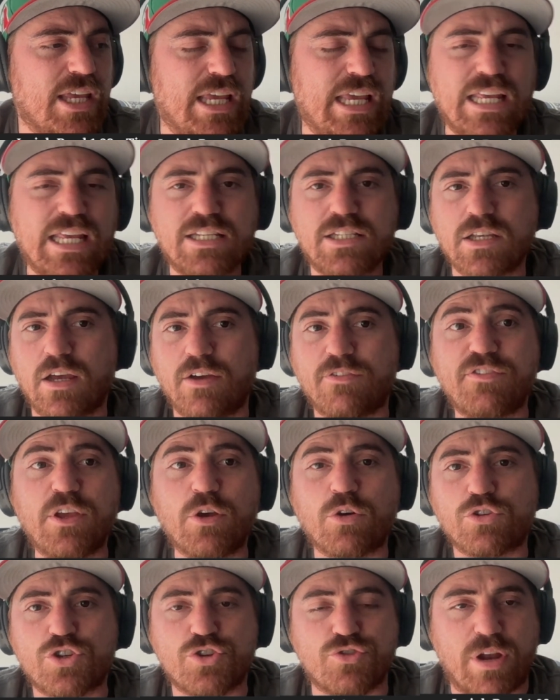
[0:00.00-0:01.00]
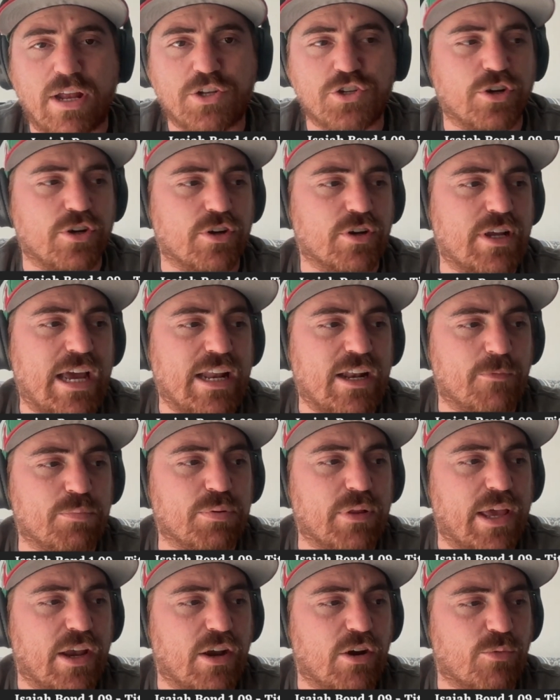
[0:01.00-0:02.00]
he's a field stretcher kind of
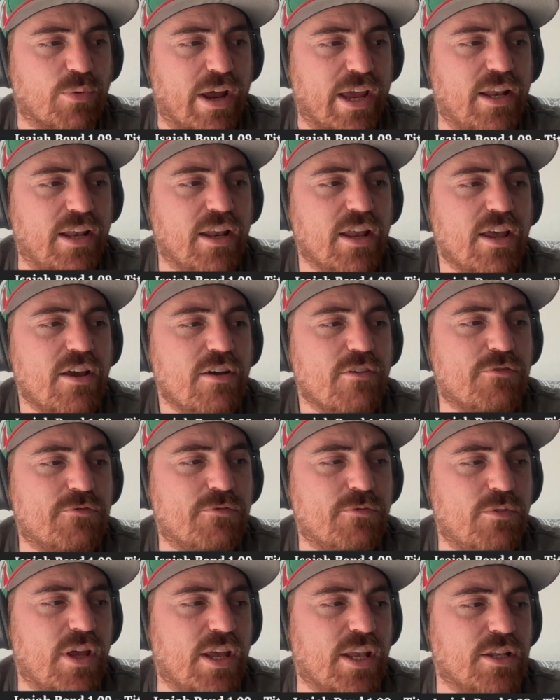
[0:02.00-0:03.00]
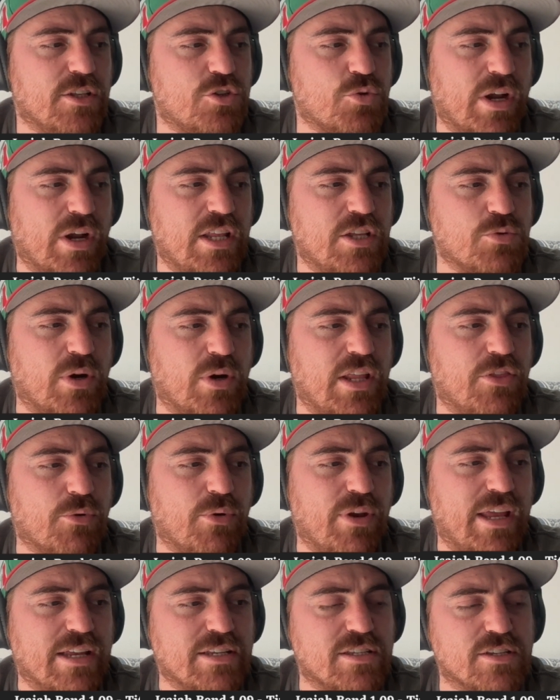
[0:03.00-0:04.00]
player, right? In
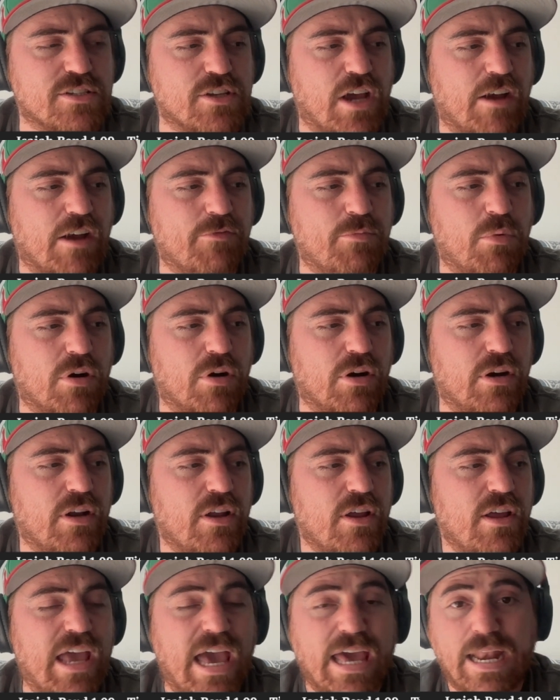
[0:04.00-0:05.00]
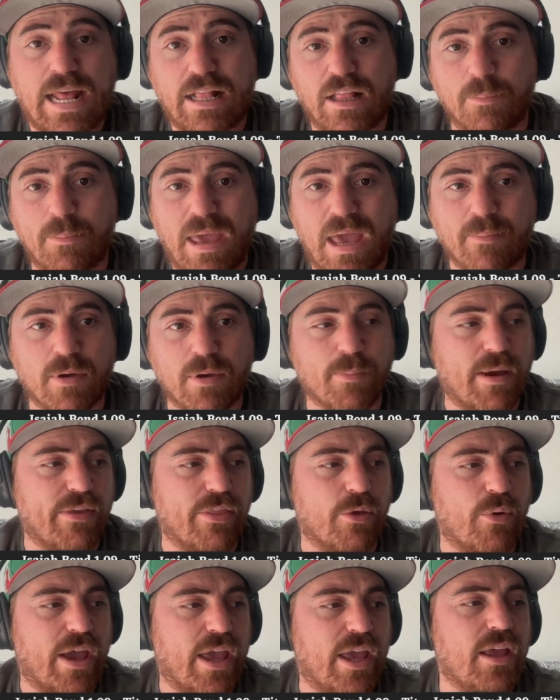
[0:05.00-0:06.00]
2023 as a sophomore at Alabama, by
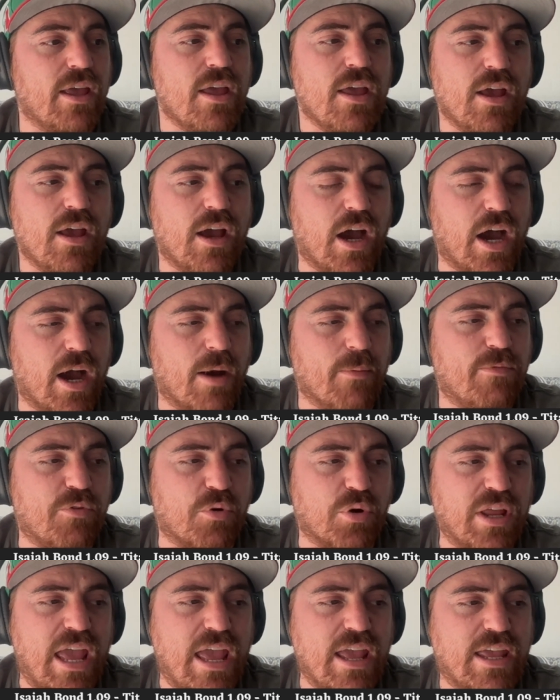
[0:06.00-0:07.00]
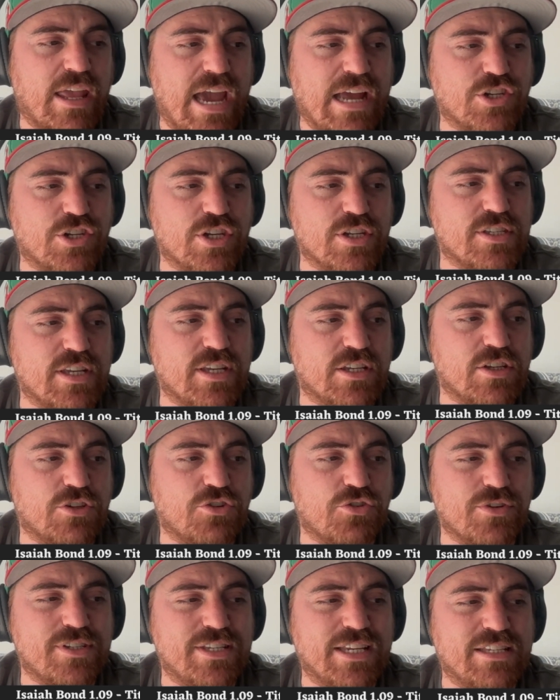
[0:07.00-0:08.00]
the way, 48 catches,
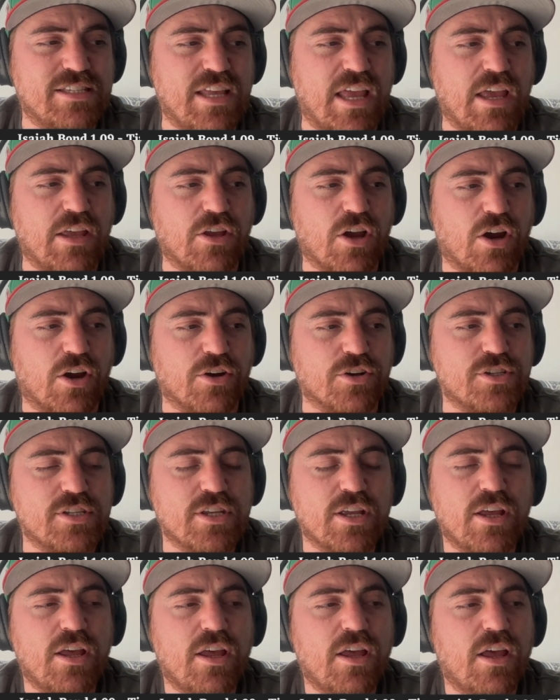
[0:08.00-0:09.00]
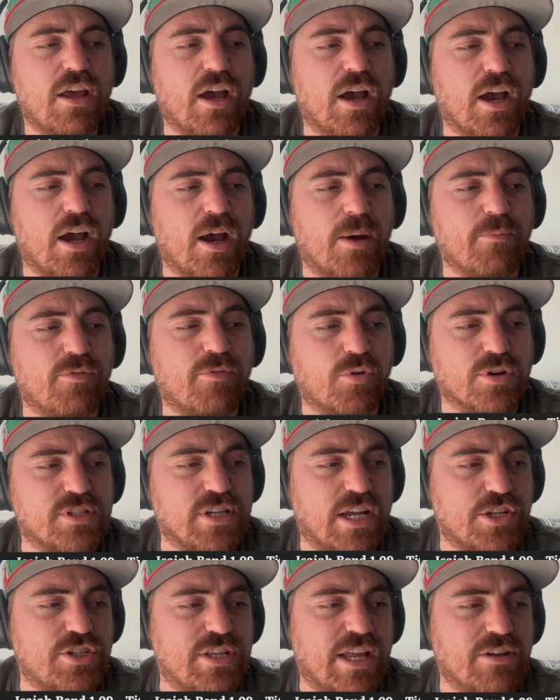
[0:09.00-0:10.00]
668 yards, 4
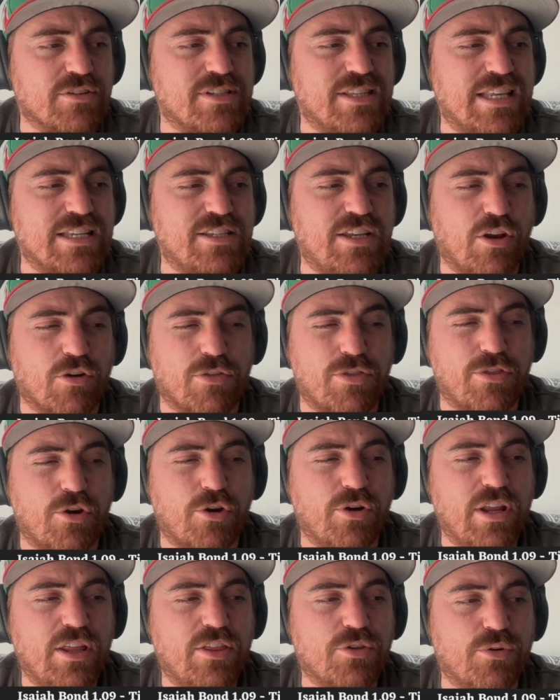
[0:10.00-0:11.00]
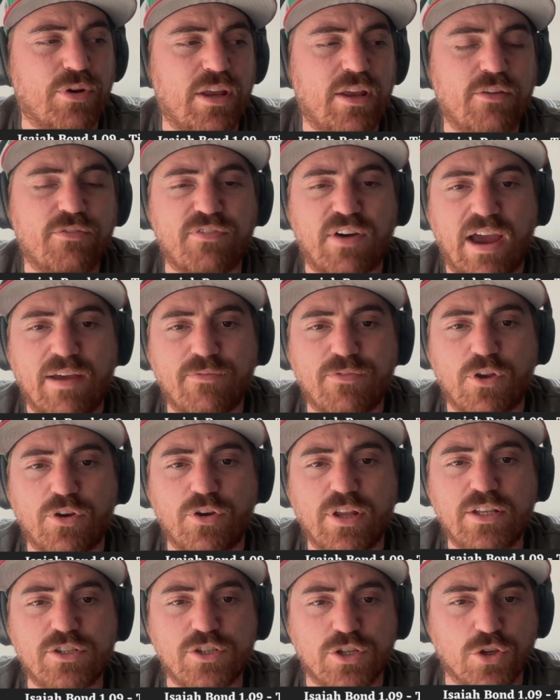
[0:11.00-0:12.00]
touchdowns this year, 33,
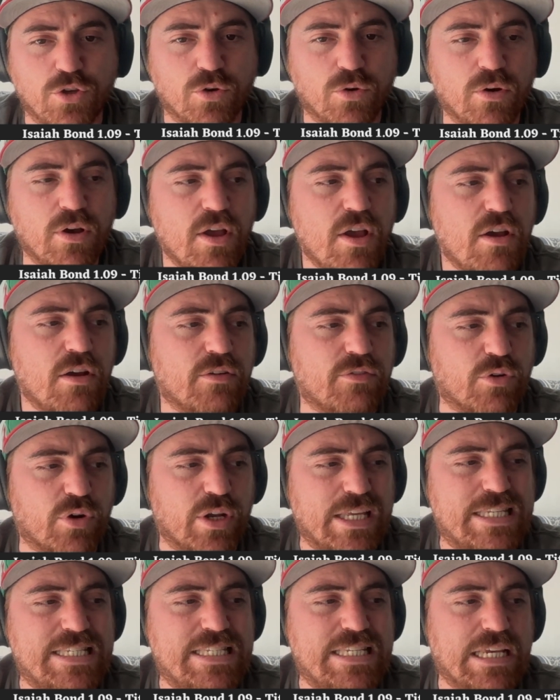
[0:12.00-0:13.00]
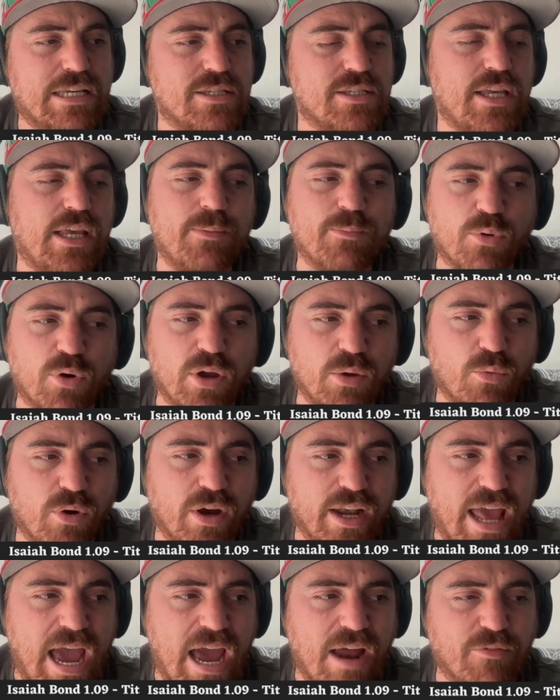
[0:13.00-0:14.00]
532 for a
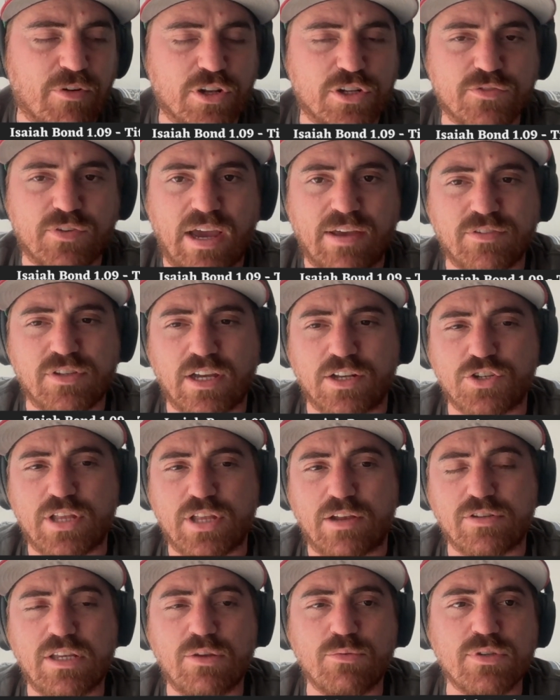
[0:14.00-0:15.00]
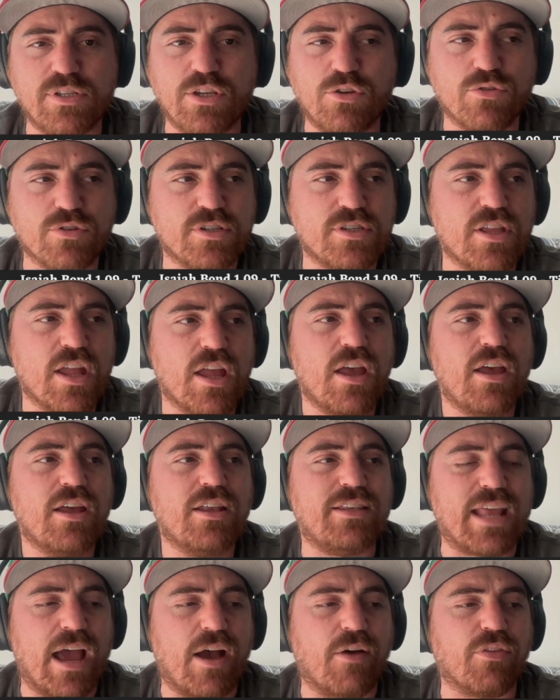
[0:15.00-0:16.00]
16.1 average, 5 touchdowns. He was used
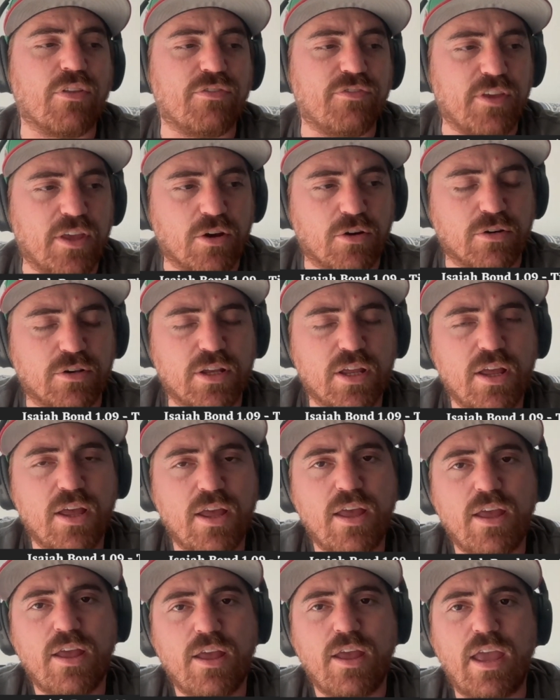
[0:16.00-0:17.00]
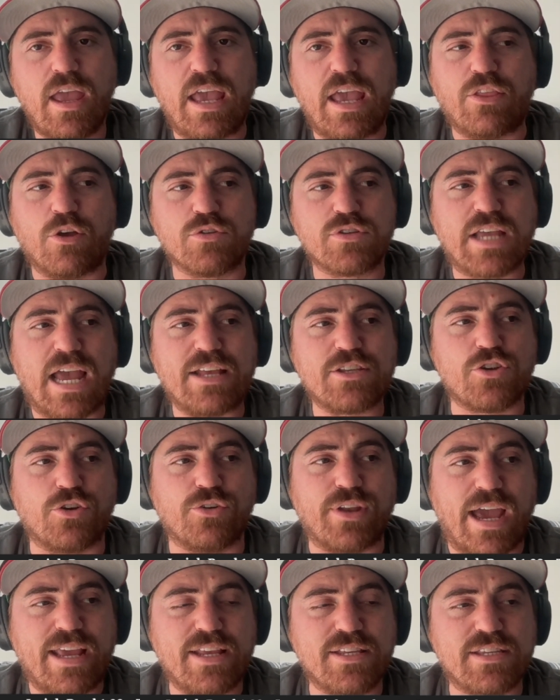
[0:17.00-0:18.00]
down the field. And those guys are
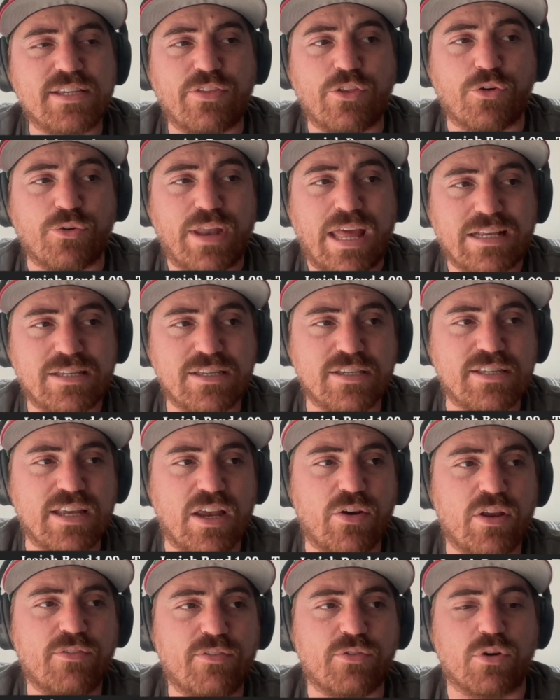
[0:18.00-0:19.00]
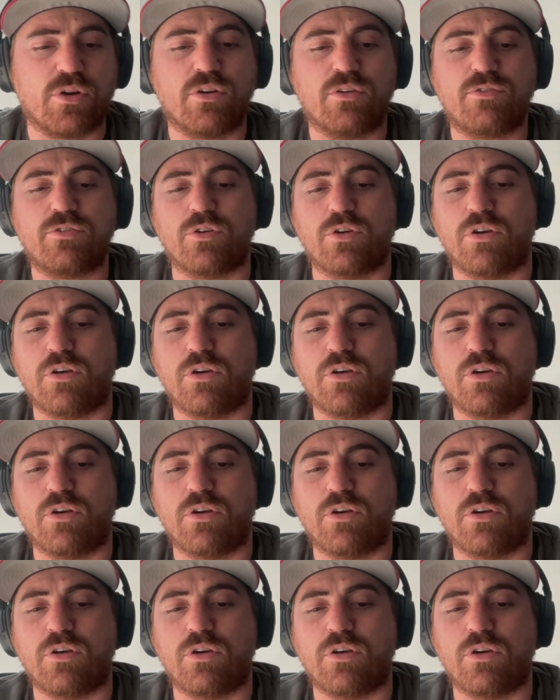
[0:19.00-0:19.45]
nice and they're necessary for